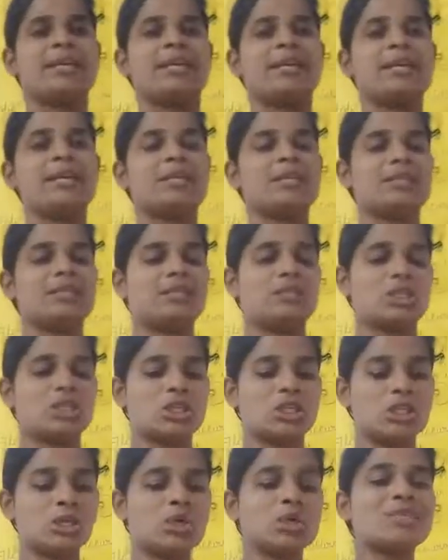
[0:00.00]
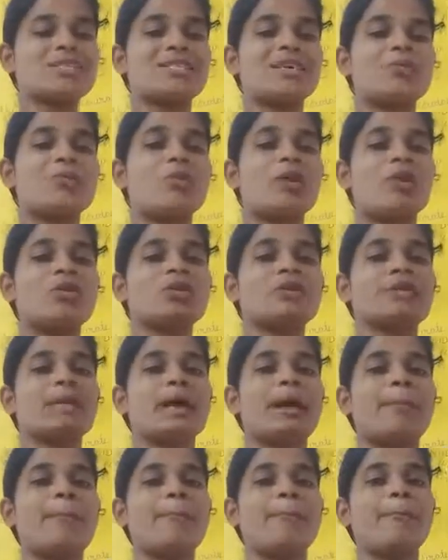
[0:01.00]
it shows about
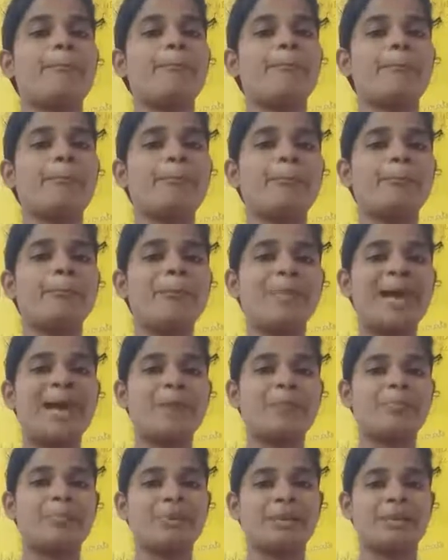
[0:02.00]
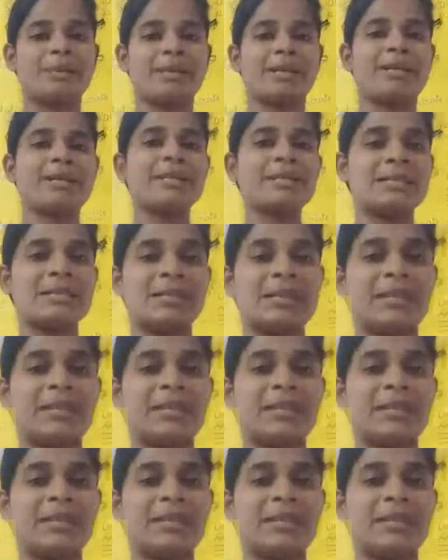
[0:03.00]
map, right?